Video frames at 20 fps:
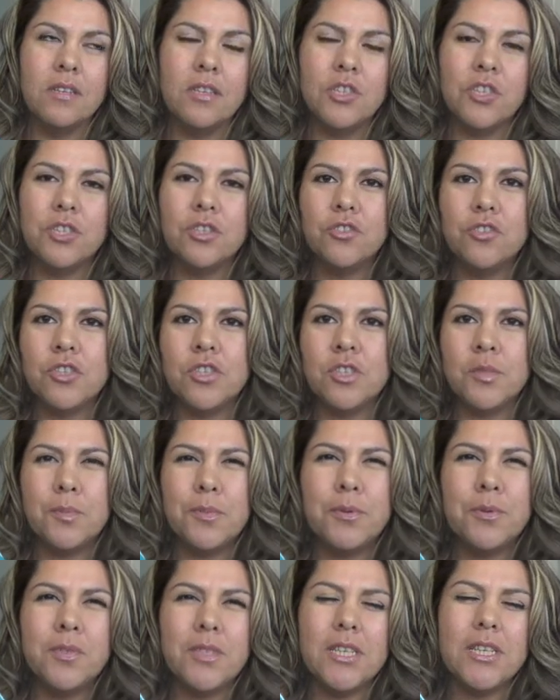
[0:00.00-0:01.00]
children's
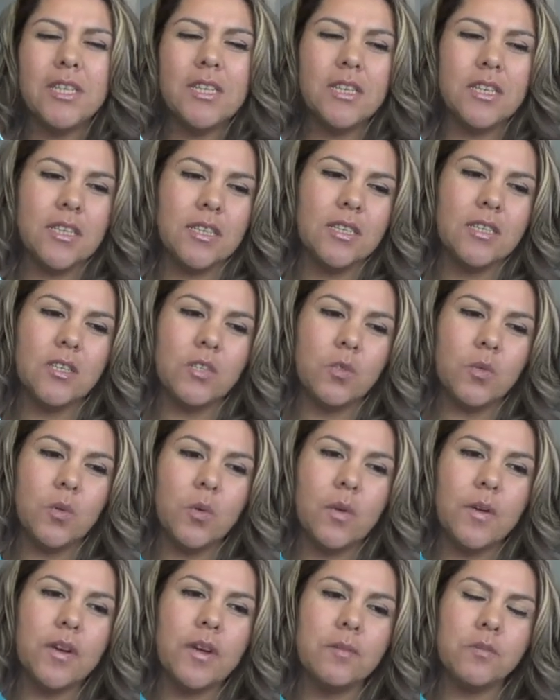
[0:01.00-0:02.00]
boutique
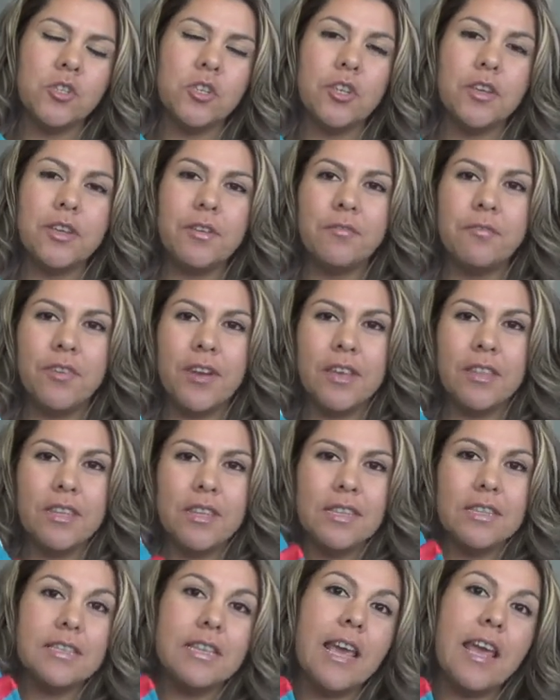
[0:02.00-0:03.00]
store. I'm sure you can find
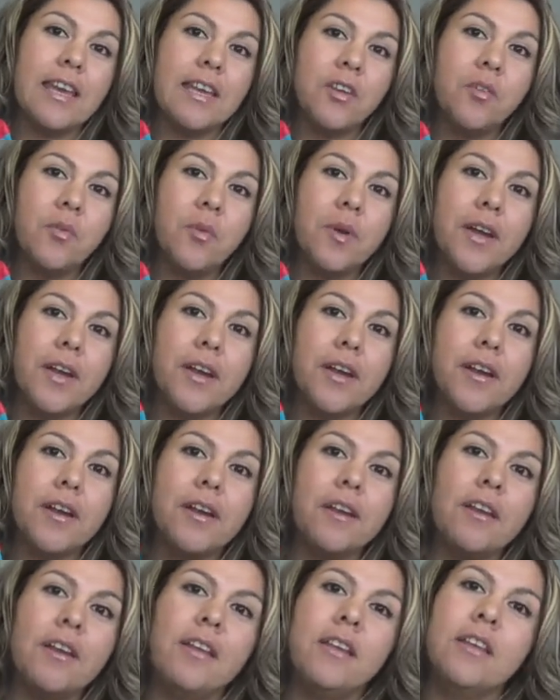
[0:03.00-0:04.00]
these anywhere.